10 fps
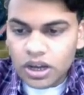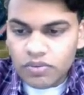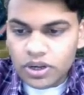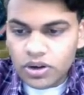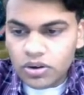
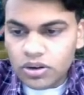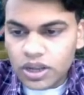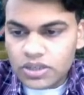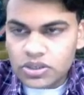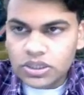we don't
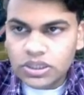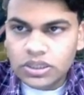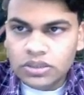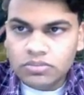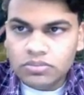
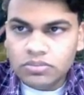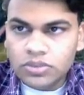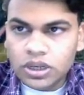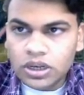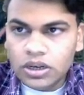actually
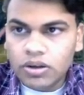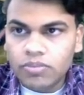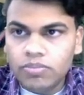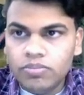uh,